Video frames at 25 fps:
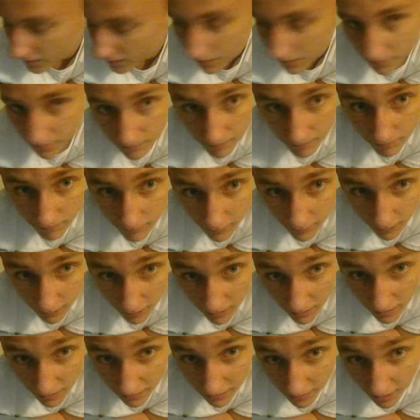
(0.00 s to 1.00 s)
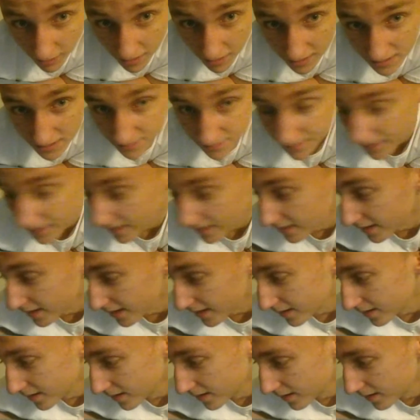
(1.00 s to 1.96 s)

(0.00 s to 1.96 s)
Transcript: and currently the hottest man in that.